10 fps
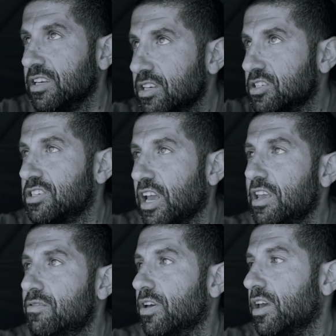it,
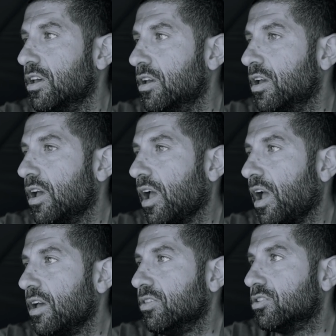save it,
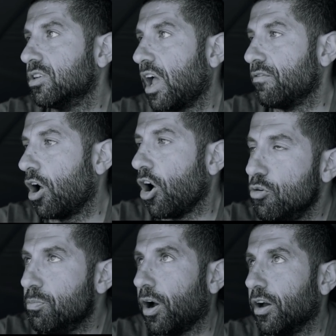and have a
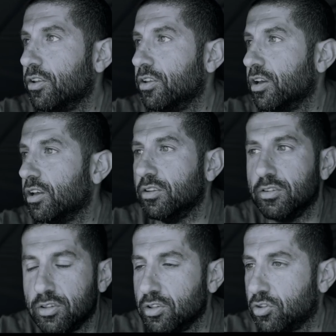home button and
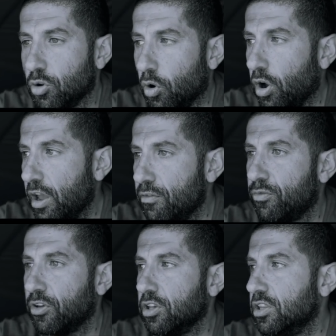do
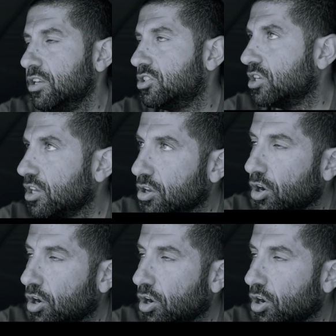everything you need, sink